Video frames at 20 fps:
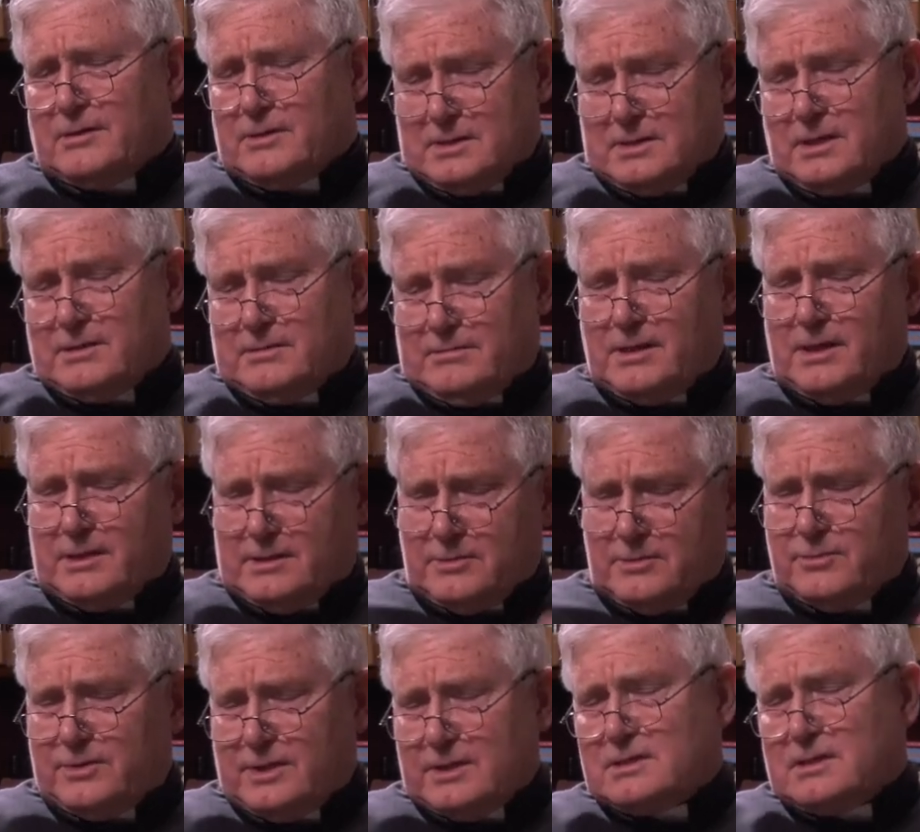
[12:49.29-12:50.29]
because they
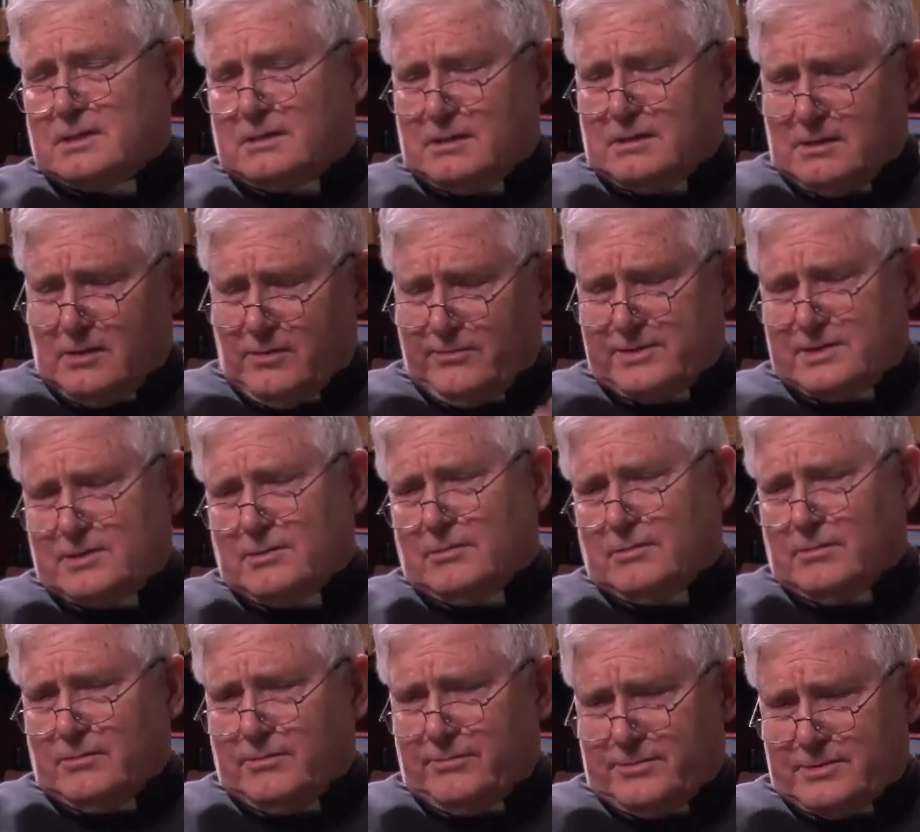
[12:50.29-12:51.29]
do this at the
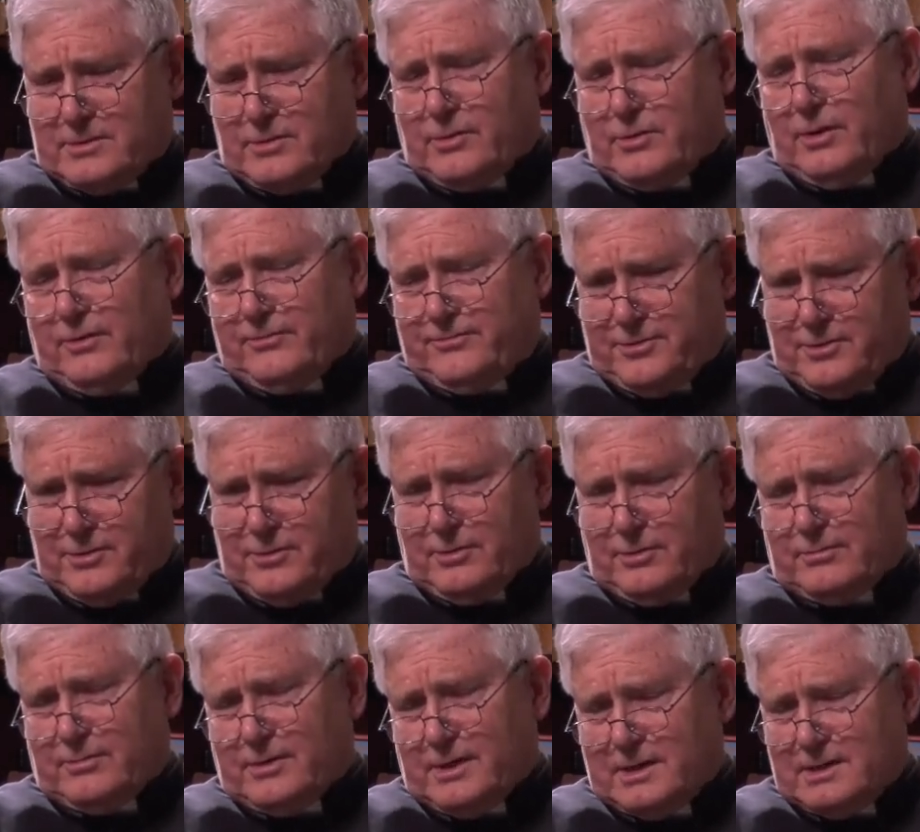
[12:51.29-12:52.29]
Novoselic so-called
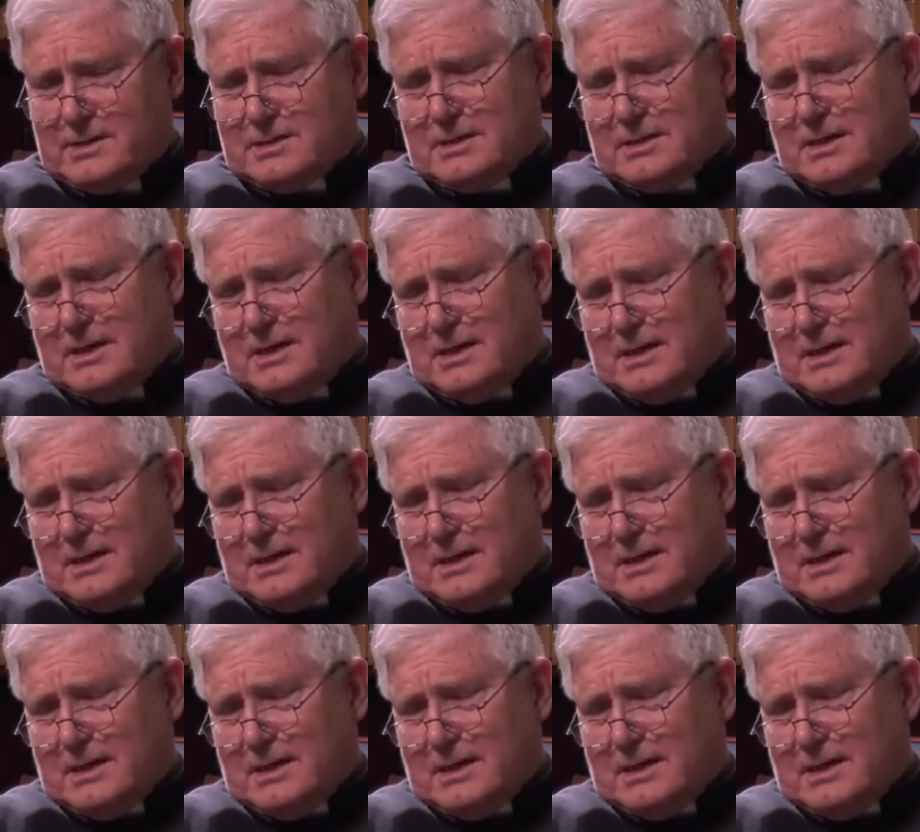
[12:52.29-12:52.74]
funeral rites.